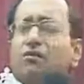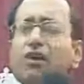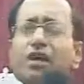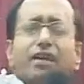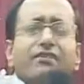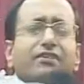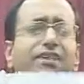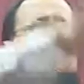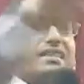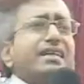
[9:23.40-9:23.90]

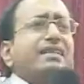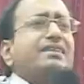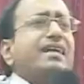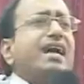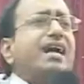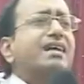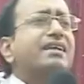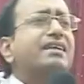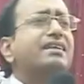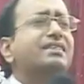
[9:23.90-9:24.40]
Whatever the
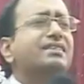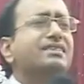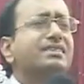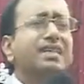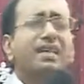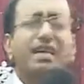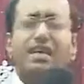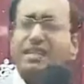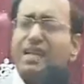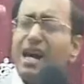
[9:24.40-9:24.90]

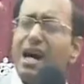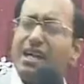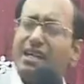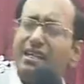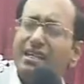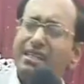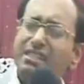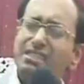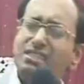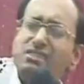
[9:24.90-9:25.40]
darkness,
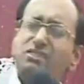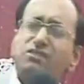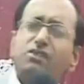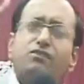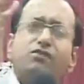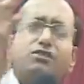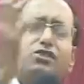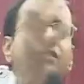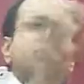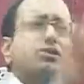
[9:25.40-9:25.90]
darkness
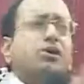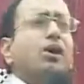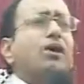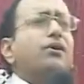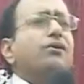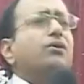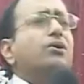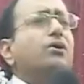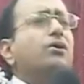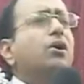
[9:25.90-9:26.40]
of
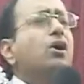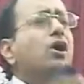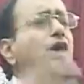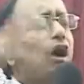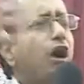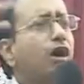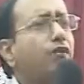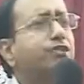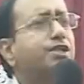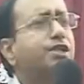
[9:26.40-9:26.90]
sorrow,
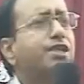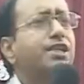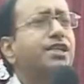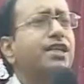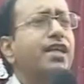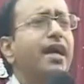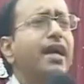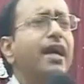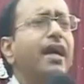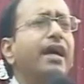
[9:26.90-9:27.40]
of
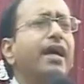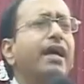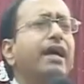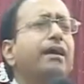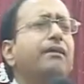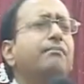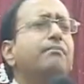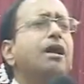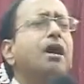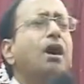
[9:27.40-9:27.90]

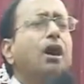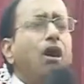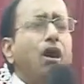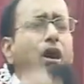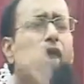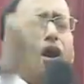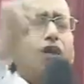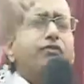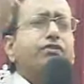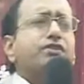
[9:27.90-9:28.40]
shame,
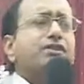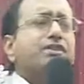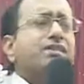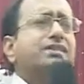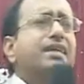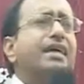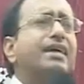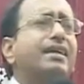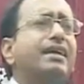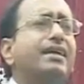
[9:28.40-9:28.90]
of
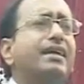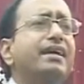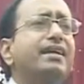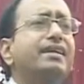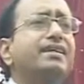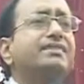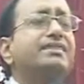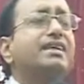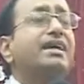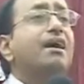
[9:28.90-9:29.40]

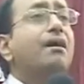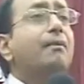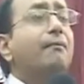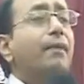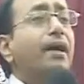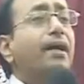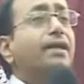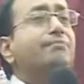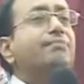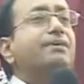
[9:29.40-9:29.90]
sickness
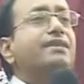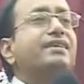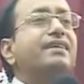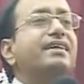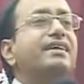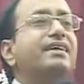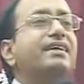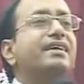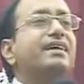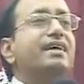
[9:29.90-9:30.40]
might be
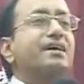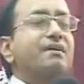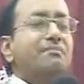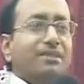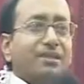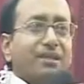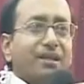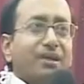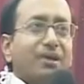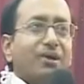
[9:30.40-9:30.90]
there.
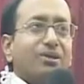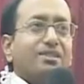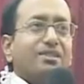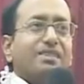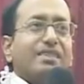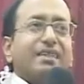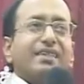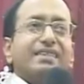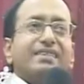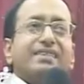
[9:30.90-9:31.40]
But the Lord
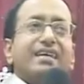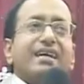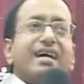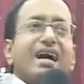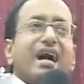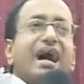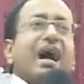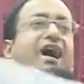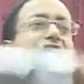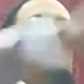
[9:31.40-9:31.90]
says,
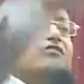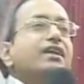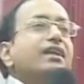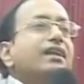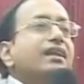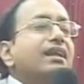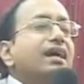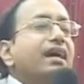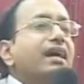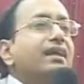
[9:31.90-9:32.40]
I will
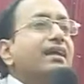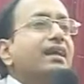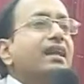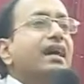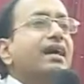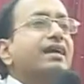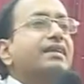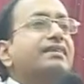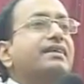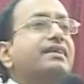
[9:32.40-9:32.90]

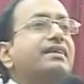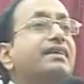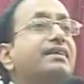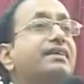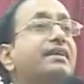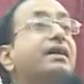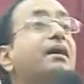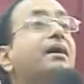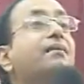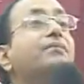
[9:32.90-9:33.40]
enlighten it
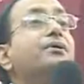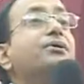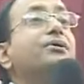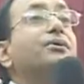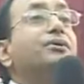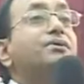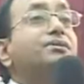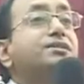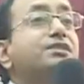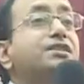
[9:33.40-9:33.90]

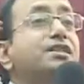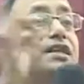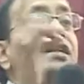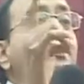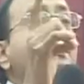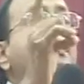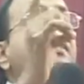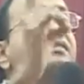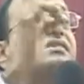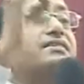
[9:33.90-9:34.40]
because
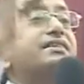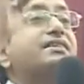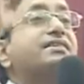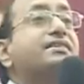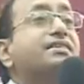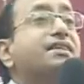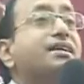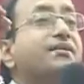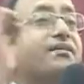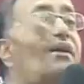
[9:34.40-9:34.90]

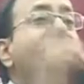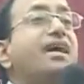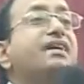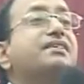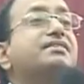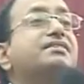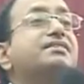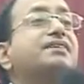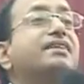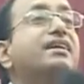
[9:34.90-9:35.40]
Jesus
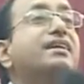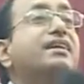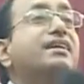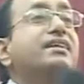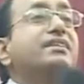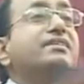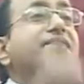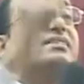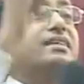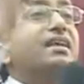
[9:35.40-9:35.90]
Christ
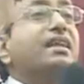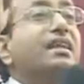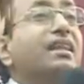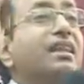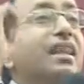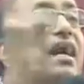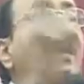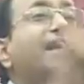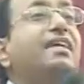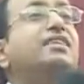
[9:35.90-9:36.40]
is the
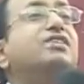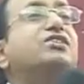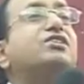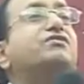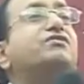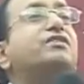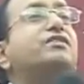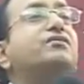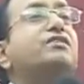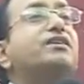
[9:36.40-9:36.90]
light
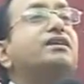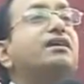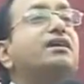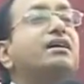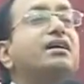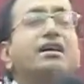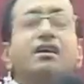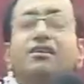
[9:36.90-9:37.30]
of the world.